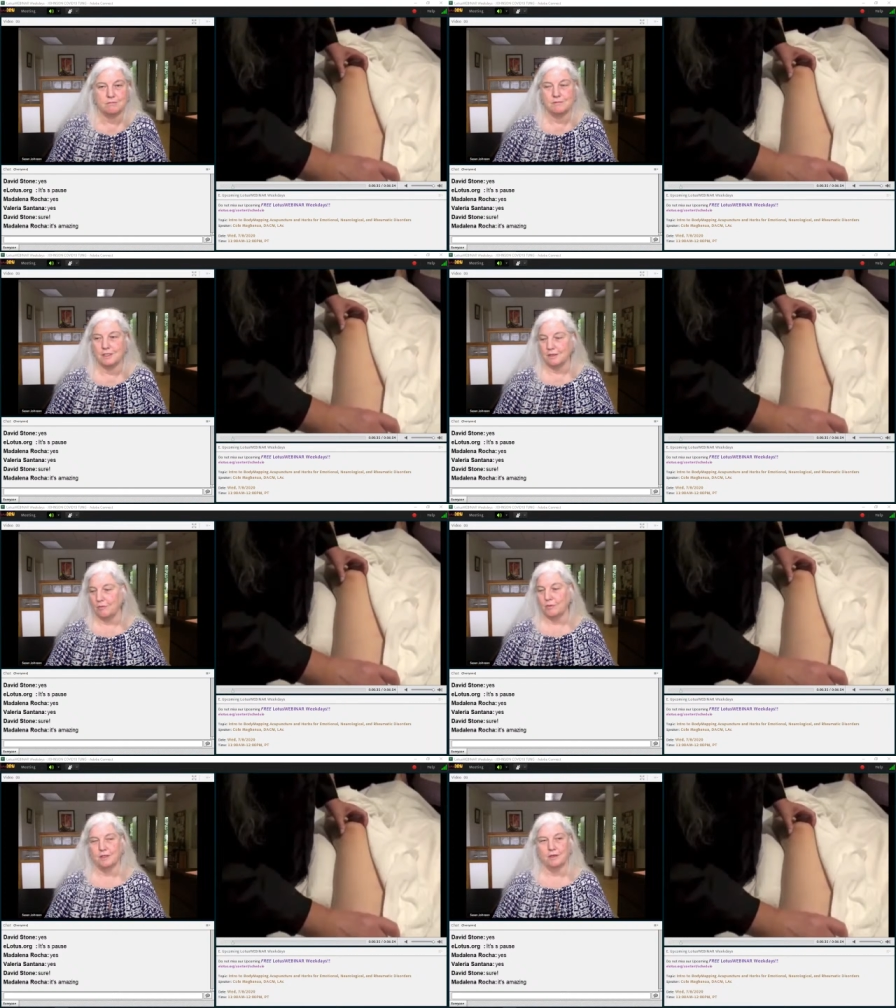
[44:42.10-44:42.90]
you know,
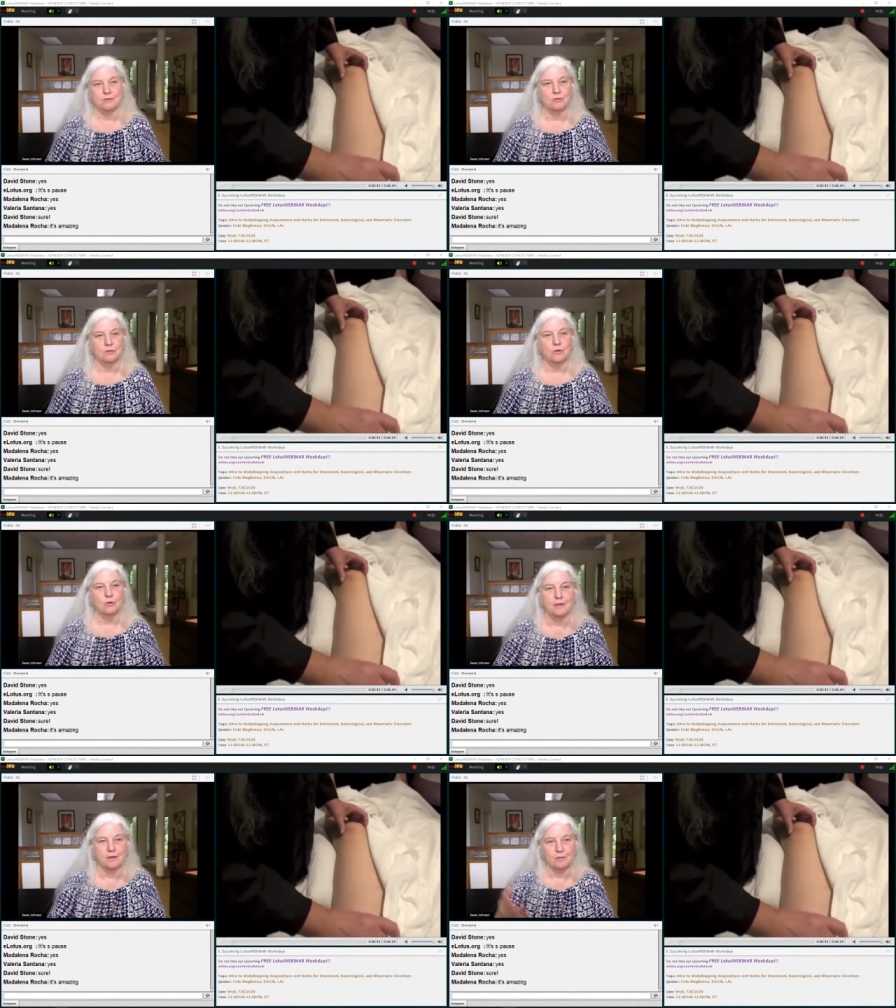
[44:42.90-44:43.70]
when they're
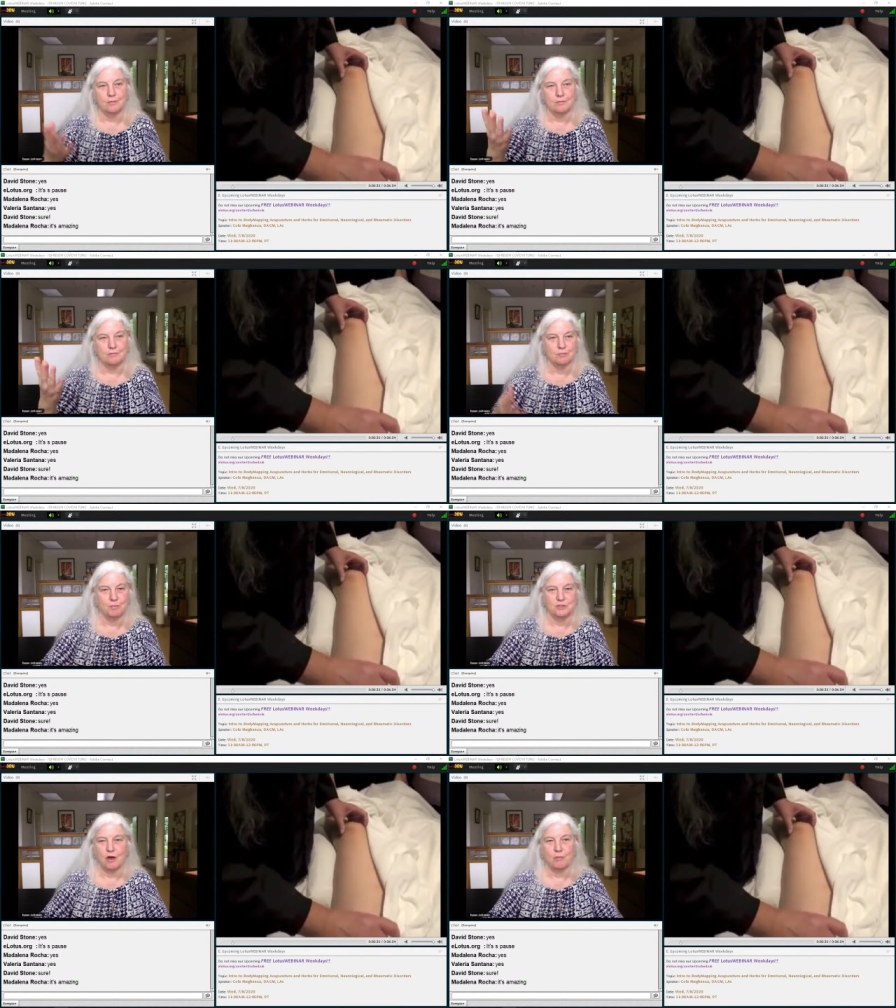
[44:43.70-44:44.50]
snorkeling and be
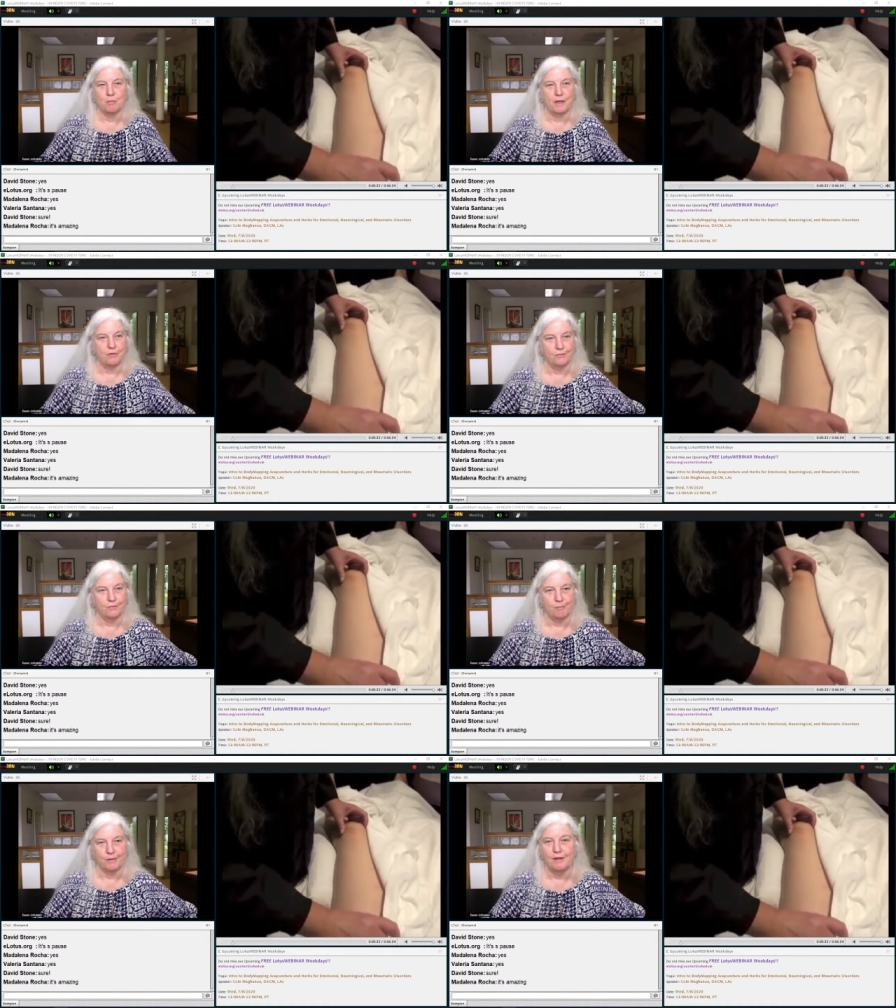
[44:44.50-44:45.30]
shark bait or
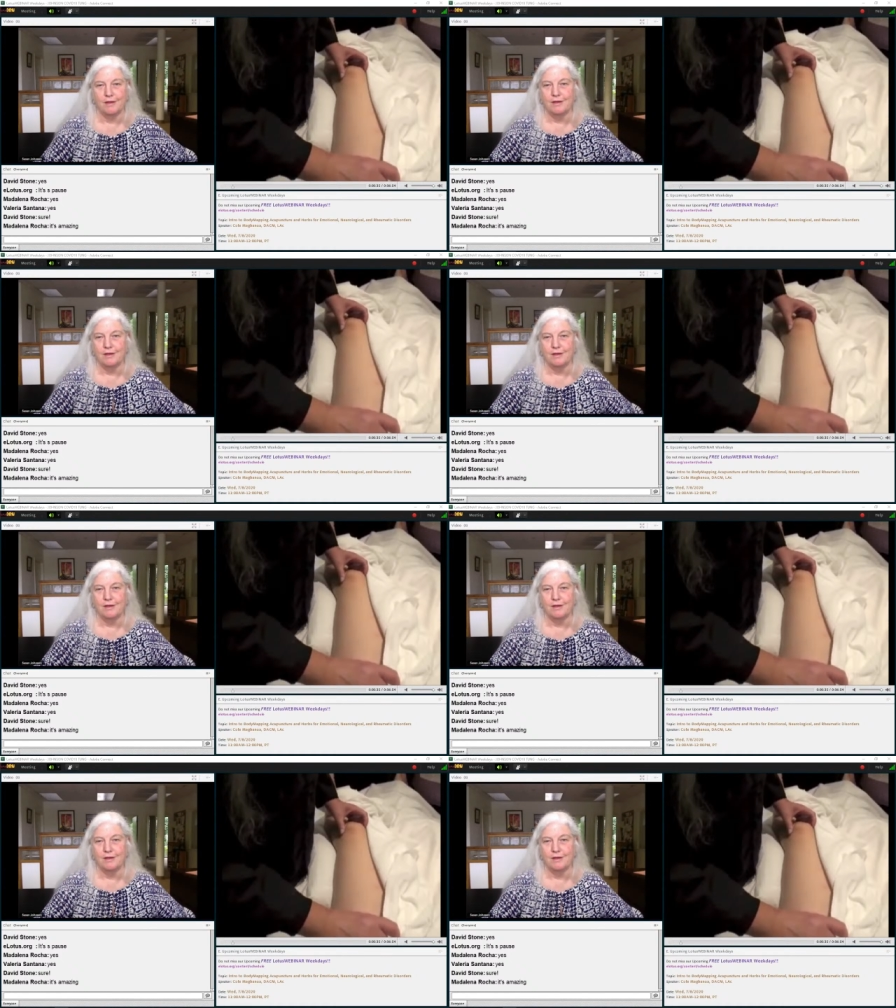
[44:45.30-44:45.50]
something.